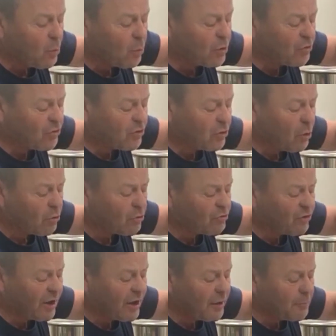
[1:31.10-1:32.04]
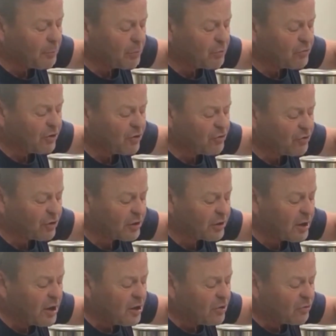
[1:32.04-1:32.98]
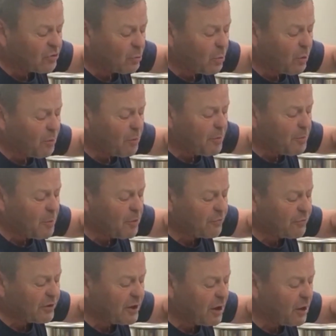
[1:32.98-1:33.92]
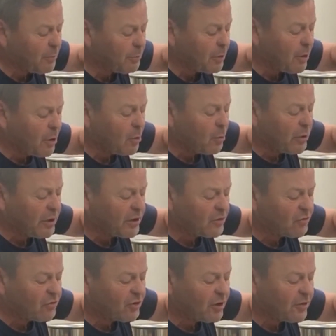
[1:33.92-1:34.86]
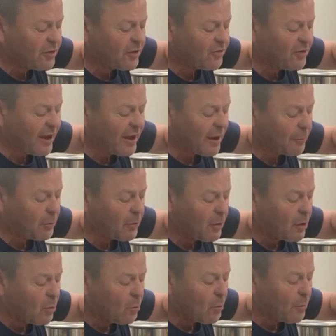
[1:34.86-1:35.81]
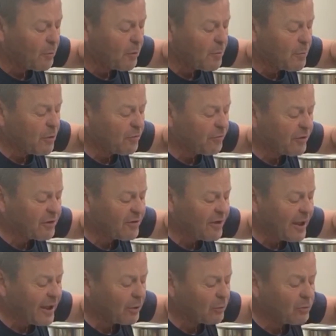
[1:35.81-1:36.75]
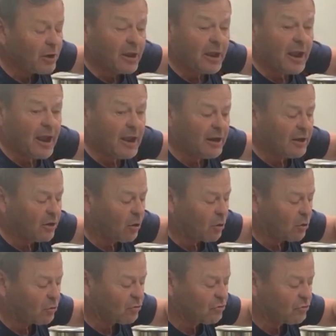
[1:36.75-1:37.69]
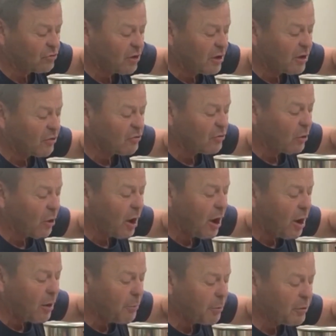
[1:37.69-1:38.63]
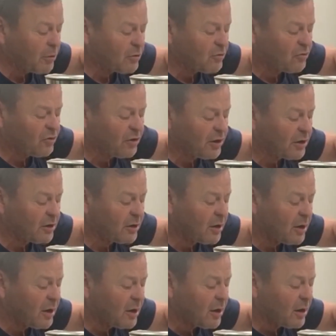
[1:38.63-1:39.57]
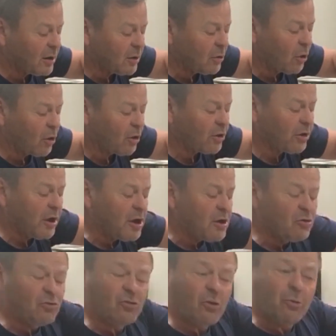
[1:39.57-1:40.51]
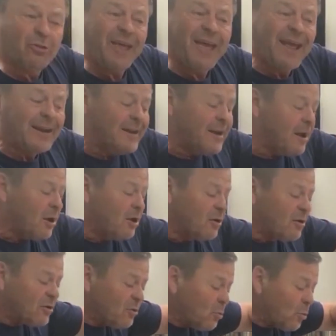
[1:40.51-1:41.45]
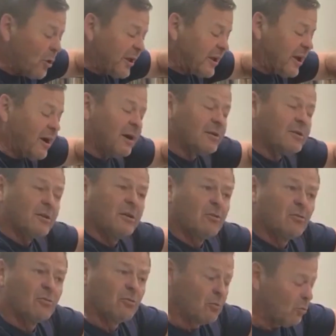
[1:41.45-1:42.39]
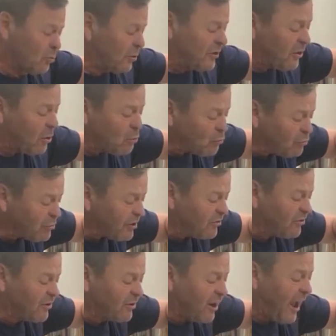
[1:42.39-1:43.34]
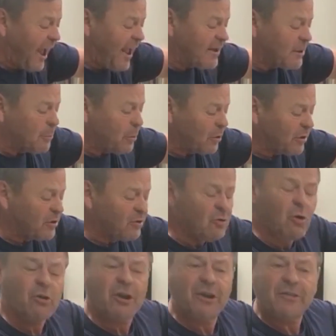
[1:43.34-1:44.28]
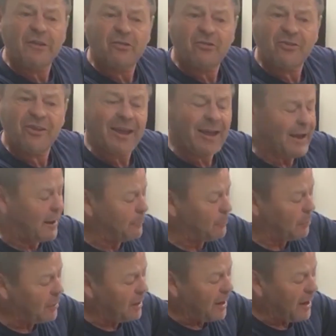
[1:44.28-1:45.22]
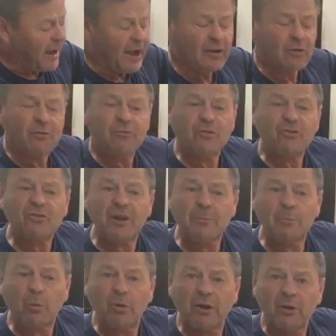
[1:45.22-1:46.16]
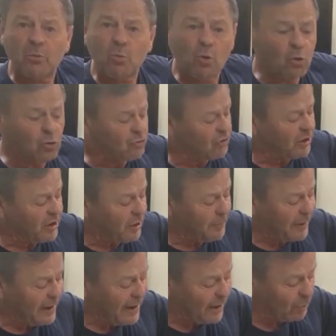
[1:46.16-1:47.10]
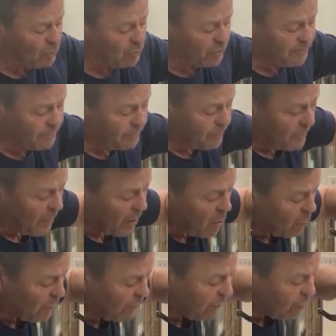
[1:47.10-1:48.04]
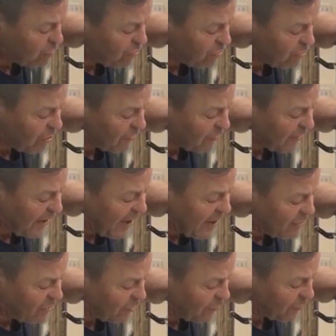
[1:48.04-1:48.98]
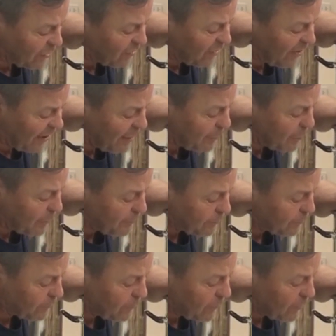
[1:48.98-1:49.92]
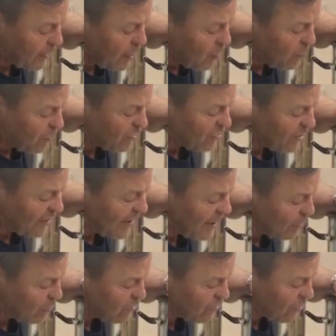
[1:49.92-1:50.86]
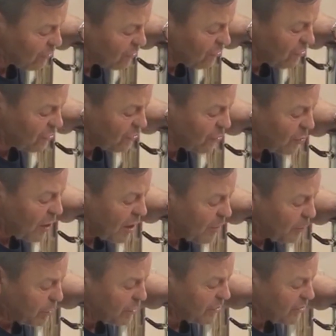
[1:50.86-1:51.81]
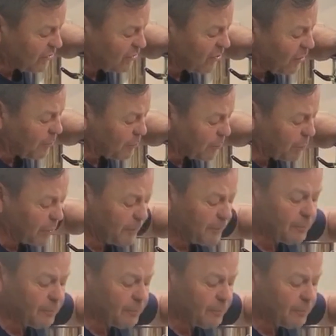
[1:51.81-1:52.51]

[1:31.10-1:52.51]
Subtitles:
which locks it in position. So when we move it up, we can turn the tap. When we move it down, it locks. So up, turn, lock. So then we don't risk anybody knocking this tap and obviously boiling water coming out. We've also got the end on the tap, which allows us to put a dump